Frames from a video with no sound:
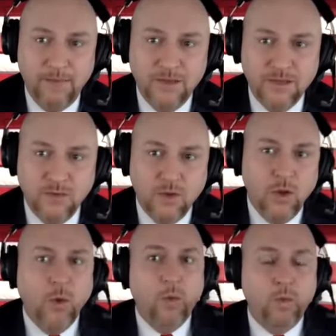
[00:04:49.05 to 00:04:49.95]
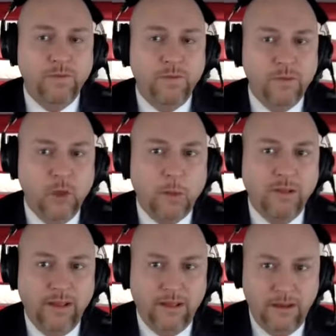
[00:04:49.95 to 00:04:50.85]
Because
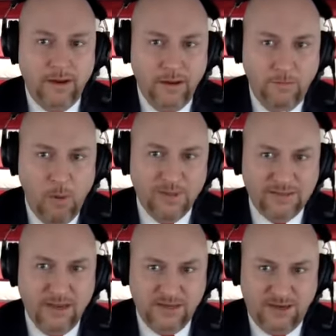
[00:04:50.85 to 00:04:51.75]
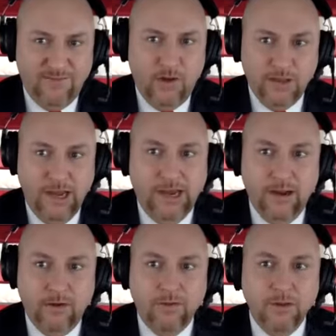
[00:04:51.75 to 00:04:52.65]
normally a moment like that is like a
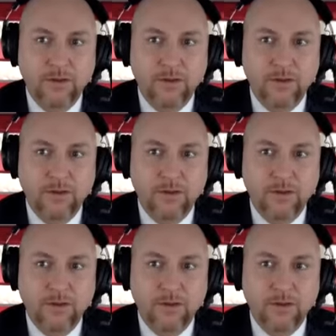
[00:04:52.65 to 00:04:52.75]
volcano.